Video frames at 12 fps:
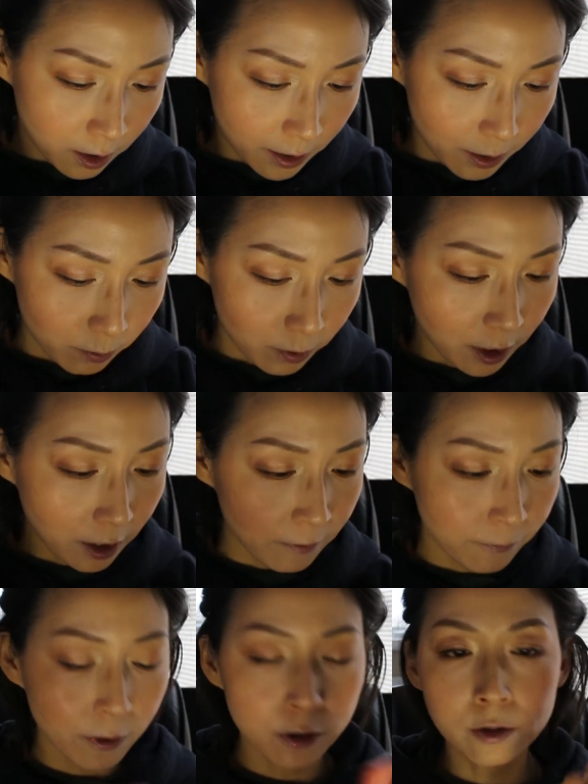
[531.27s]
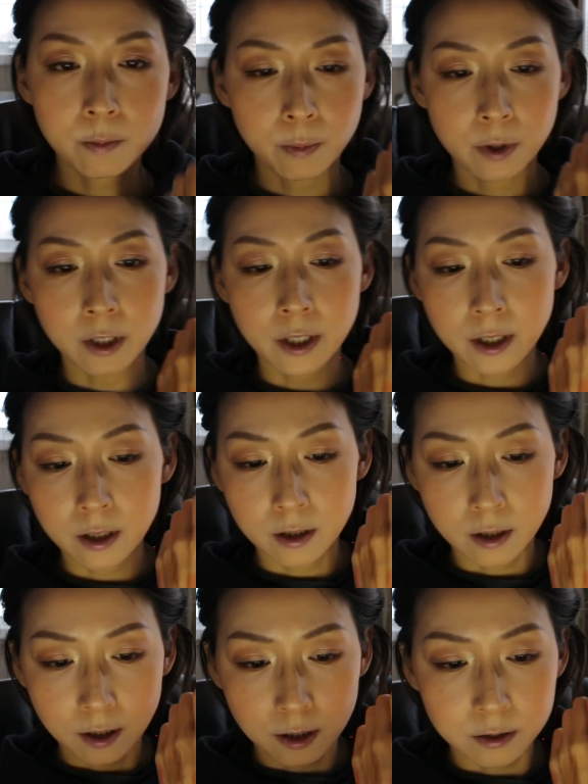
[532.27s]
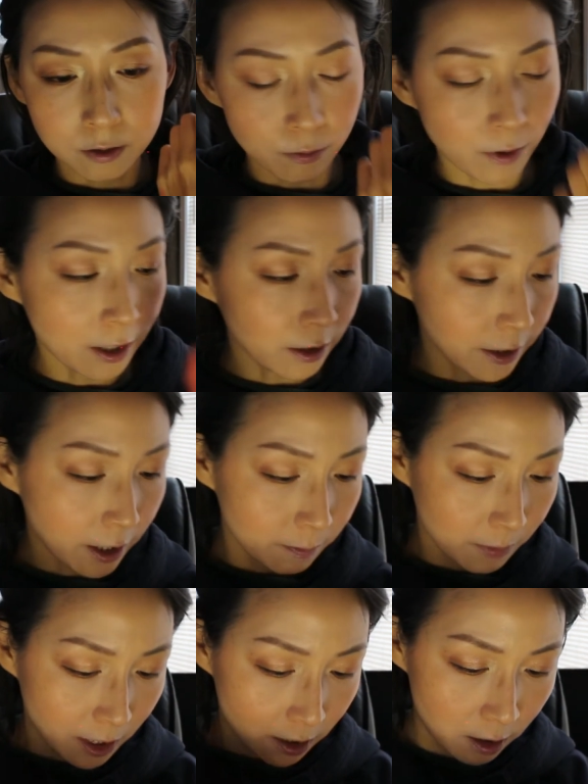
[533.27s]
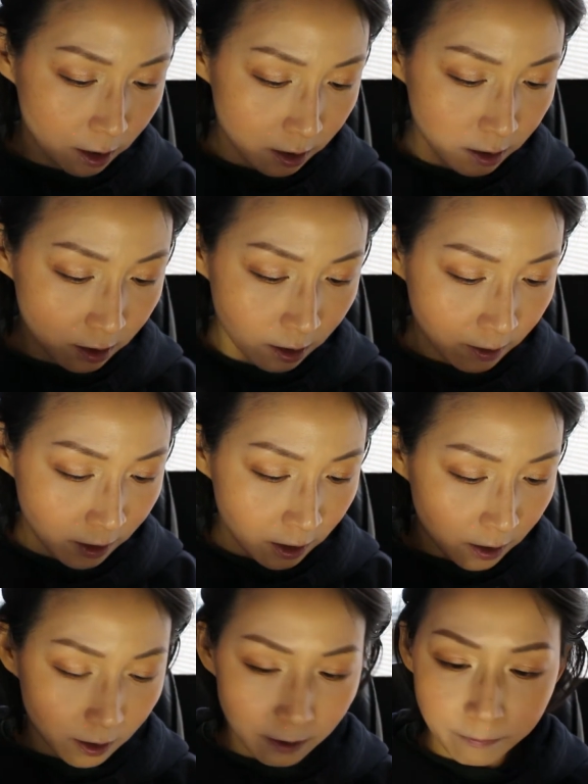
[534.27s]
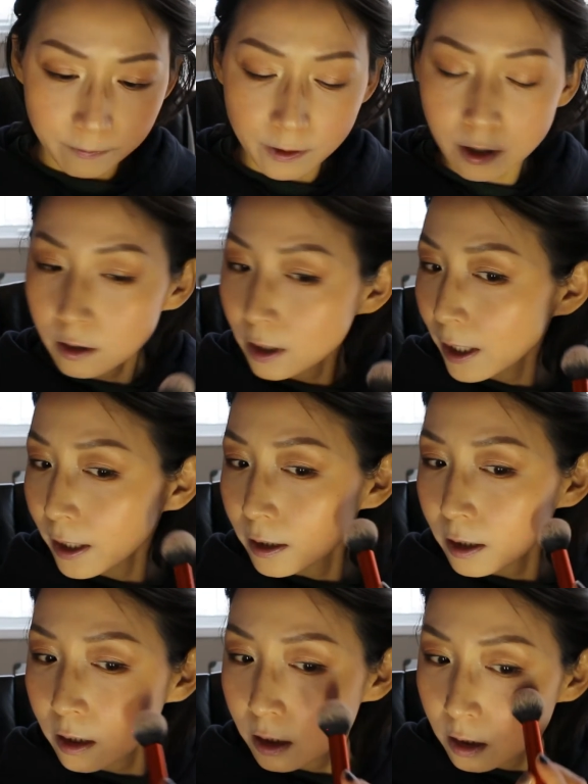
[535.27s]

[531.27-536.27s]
Like when I first put it directly on my hand, I feel like